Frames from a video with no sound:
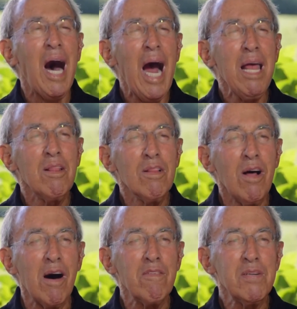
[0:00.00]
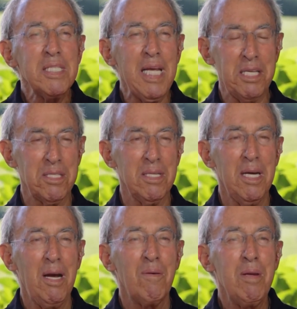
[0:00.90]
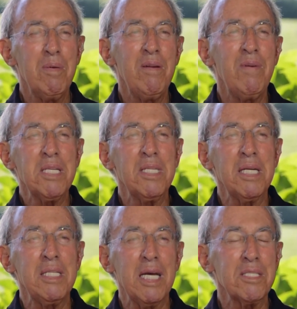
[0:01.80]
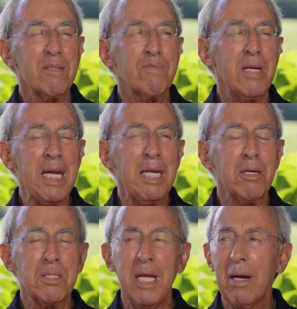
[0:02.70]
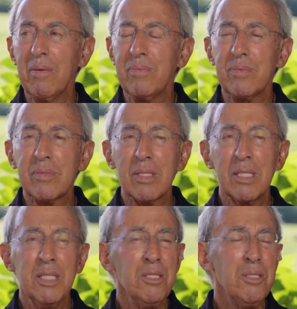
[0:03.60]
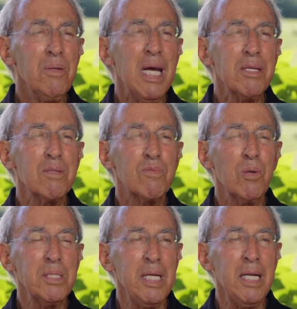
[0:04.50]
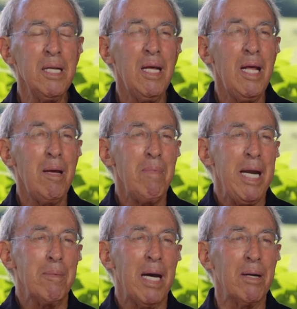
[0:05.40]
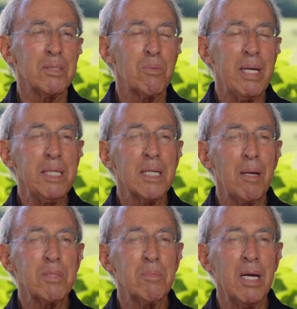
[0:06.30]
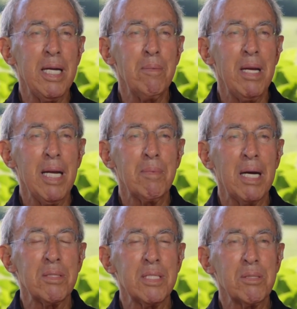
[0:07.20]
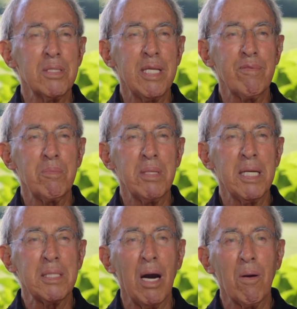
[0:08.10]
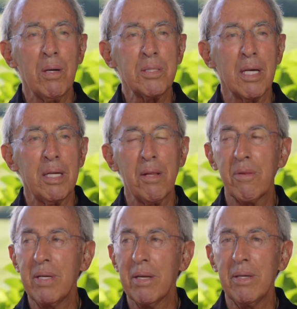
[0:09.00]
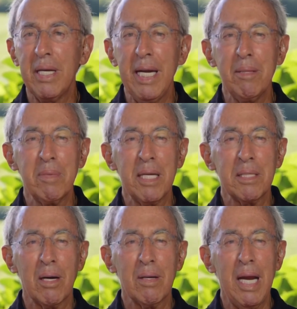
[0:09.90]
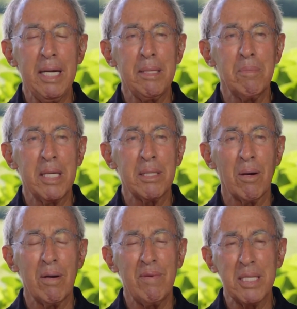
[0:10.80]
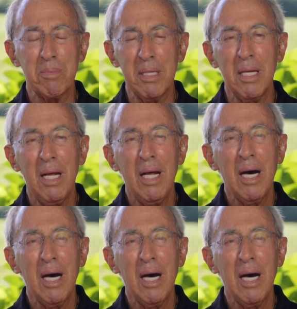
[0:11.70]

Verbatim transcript: I love Tesla. We've been investing in Tesla for eight years now, since two thousand fourteen. Made about twenty times their money, made about six or seven billion dollars on a three hundred eighty million dollars, eighty million dollars investment.